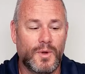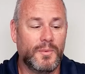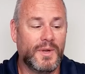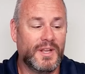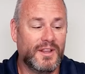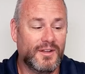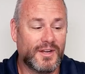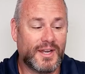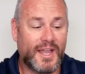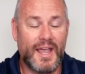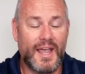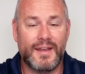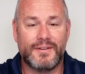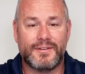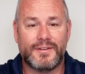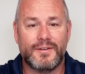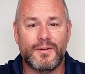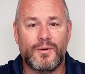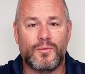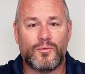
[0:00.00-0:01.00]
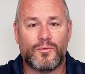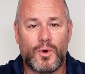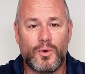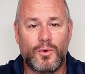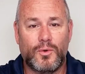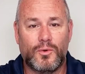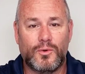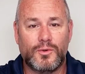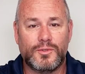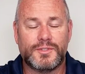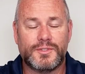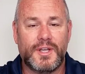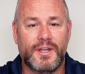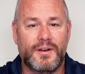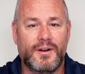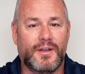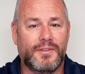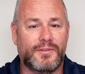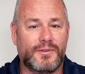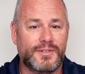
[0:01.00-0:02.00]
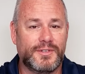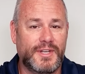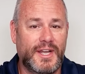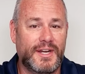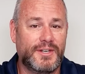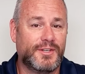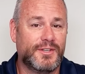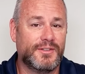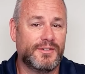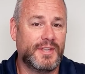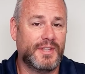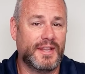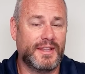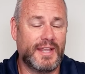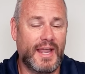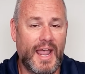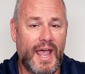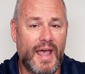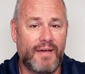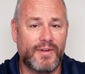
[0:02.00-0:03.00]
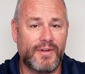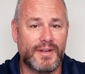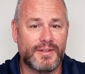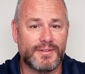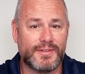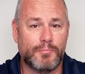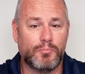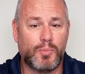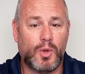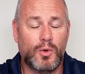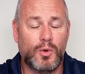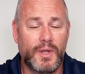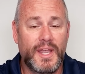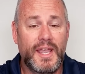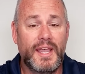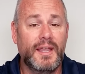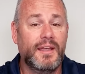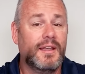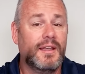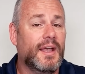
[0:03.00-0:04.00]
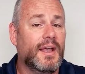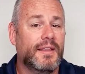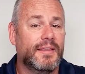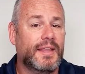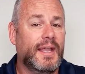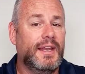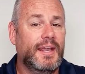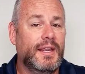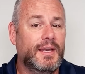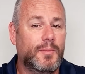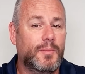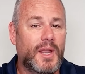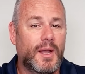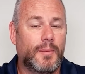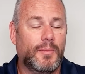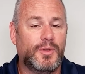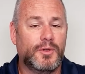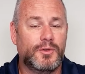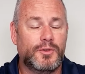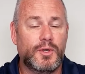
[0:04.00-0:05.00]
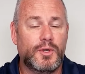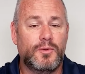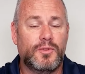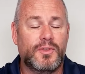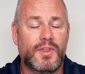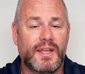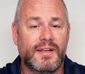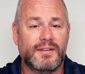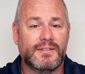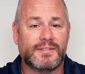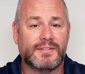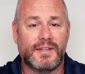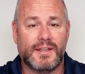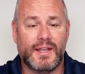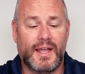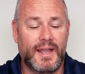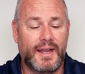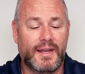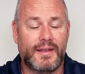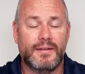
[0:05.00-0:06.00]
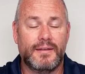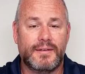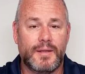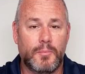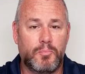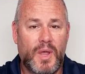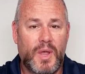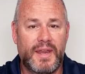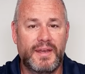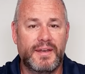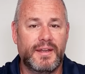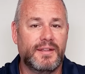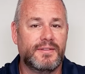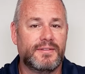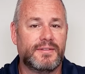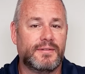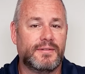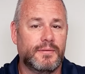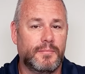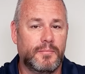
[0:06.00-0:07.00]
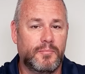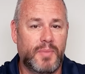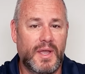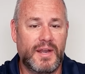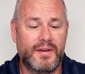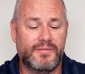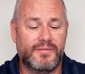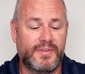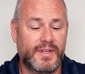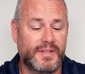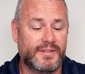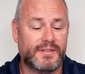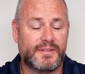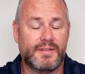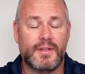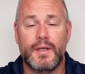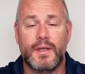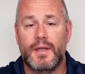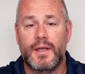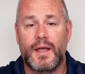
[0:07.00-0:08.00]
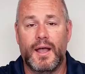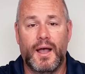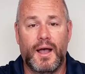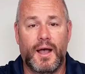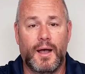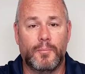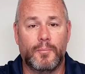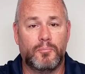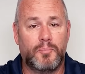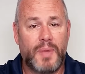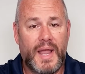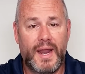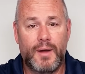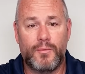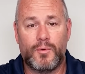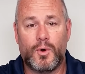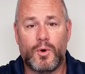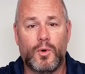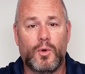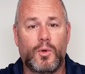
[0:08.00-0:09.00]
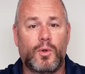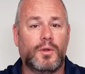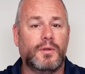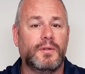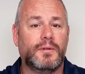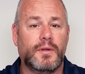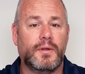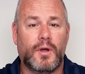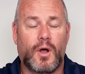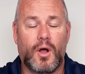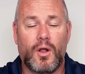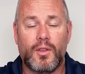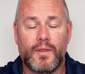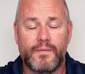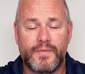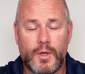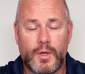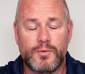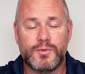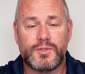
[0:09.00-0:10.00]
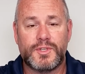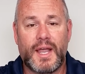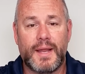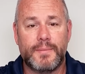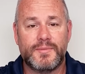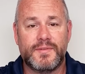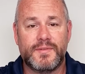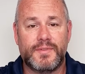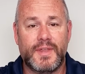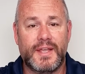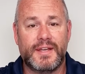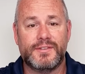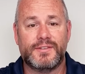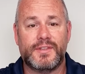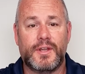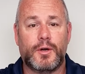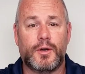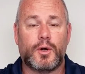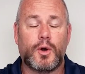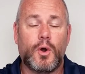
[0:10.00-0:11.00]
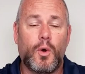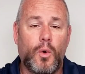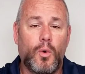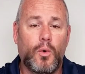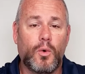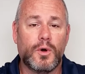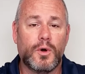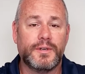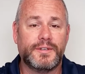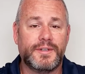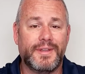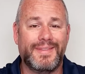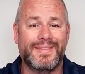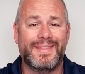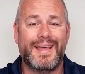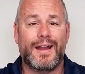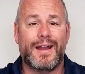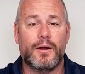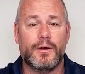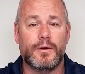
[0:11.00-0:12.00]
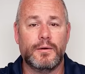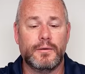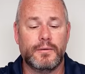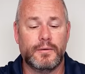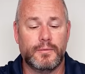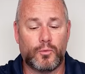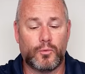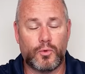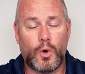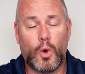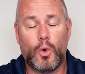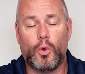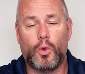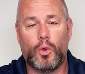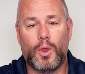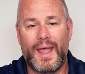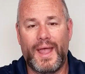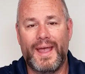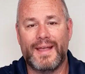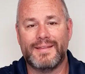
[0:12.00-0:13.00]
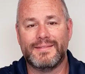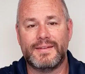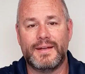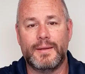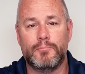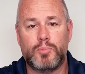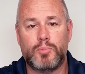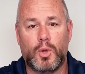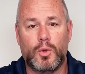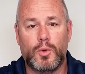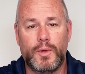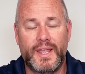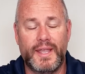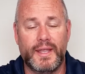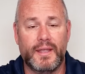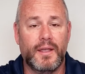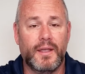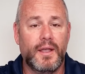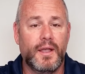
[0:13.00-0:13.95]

we look at roles and authorizations that they have as employee, they need to be able to do things like dependents, benefits, payroll, all of those types of things that are core to their role as an employee.